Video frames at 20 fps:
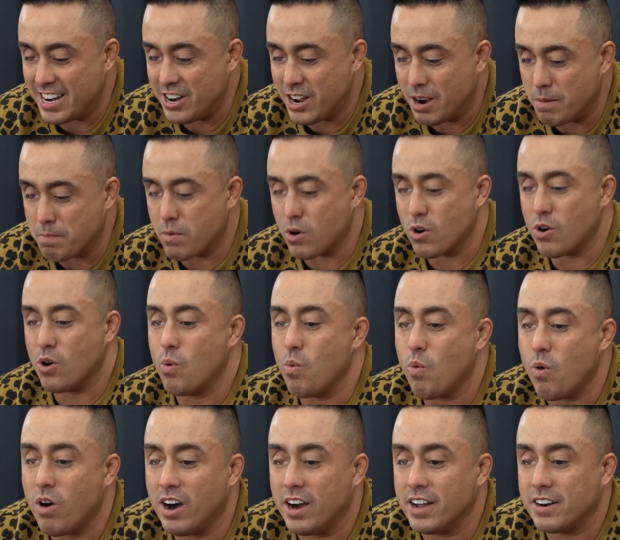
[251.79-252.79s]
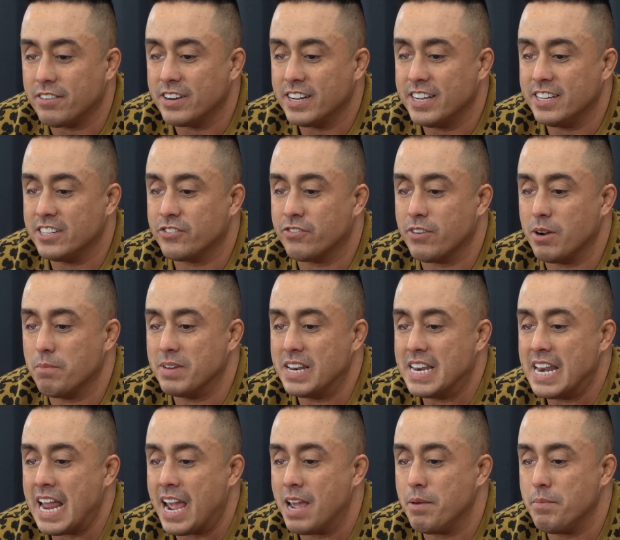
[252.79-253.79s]
number 1 is from
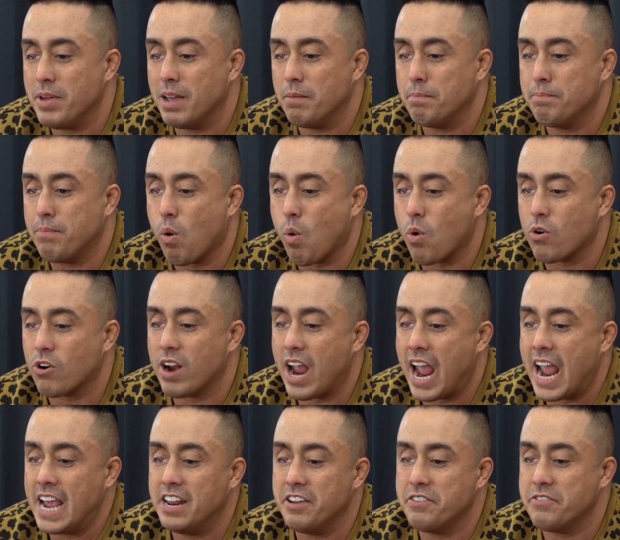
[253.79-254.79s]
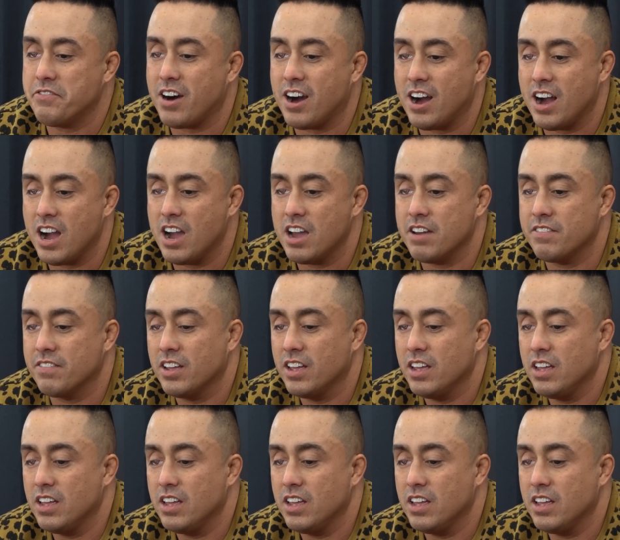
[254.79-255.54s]
Damian Porter 85.